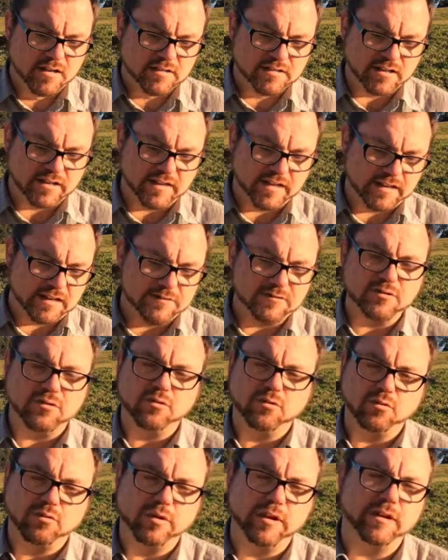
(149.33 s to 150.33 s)
So that gives you
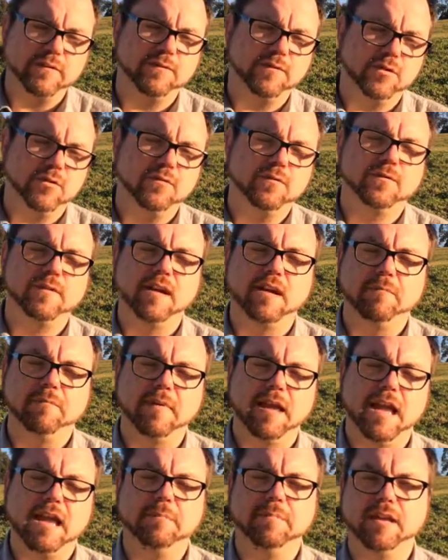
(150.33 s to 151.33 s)
a quick view of
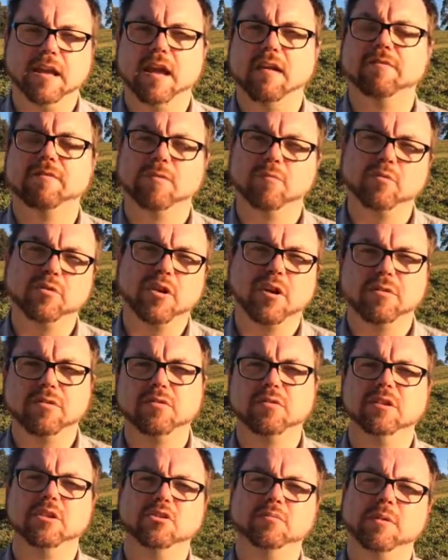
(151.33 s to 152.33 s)
ABF, and we'll go
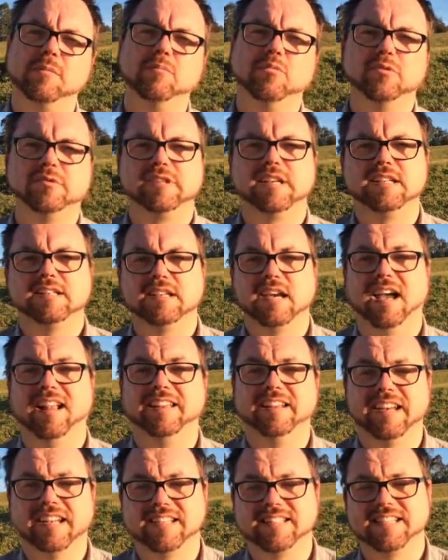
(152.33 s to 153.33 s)
through a little bit more detail
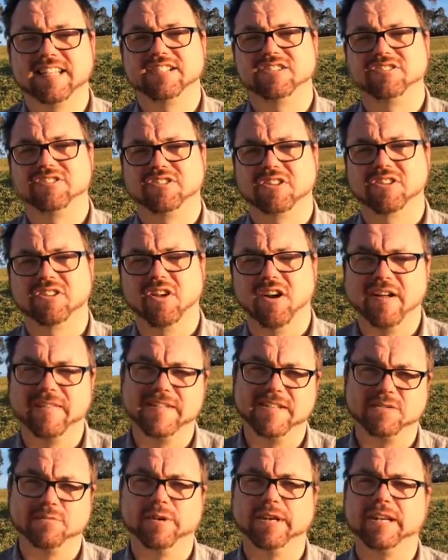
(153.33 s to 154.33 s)
in our sessions online
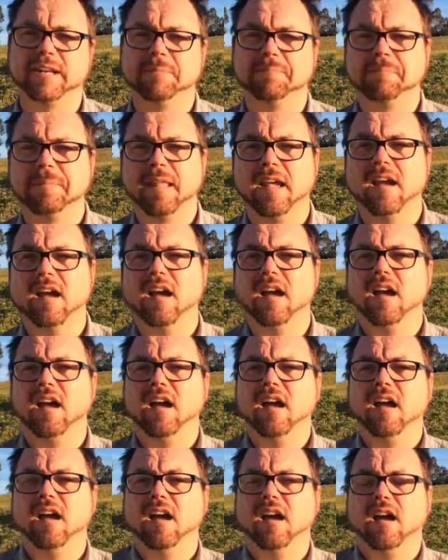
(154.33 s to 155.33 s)
this week.
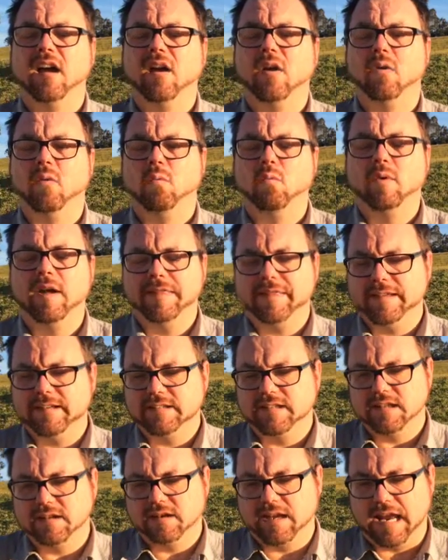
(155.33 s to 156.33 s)
One thing
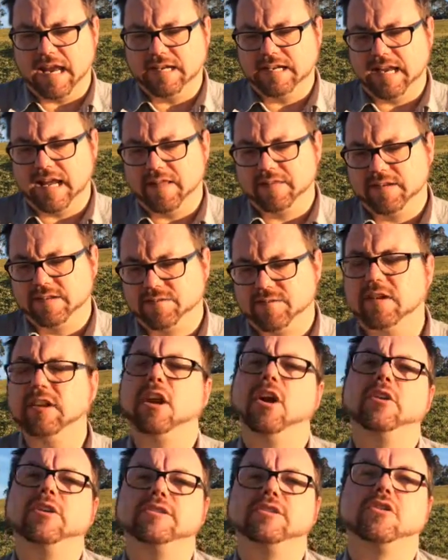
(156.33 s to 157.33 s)
to end out this
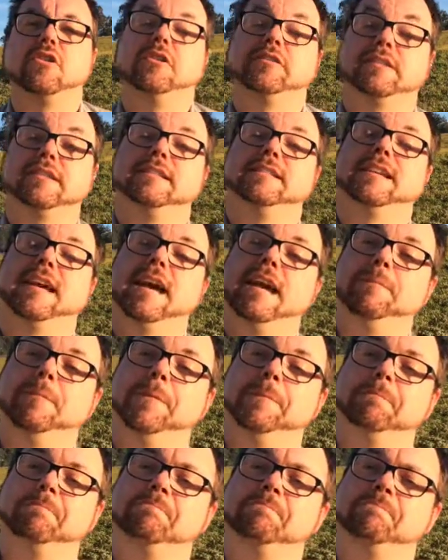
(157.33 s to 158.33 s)
video is cost
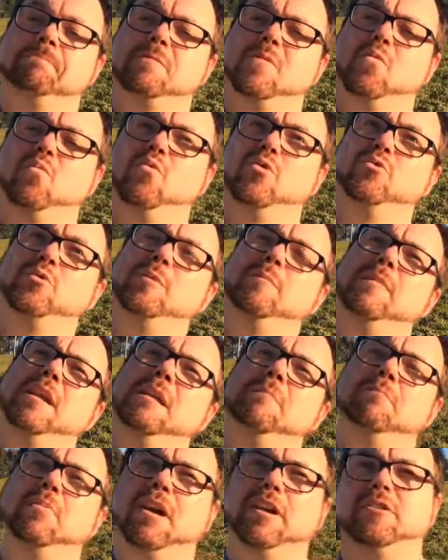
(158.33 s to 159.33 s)
containment. What do we
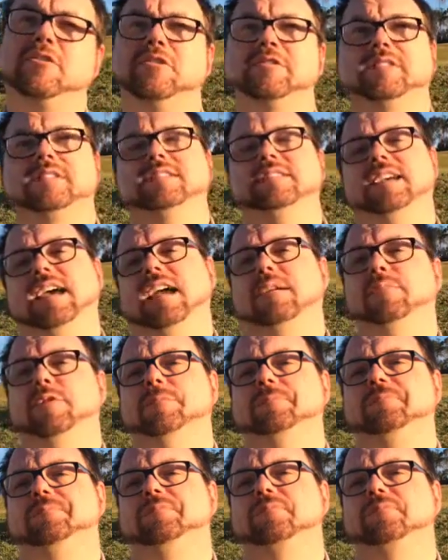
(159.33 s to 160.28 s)
mean by cost containment?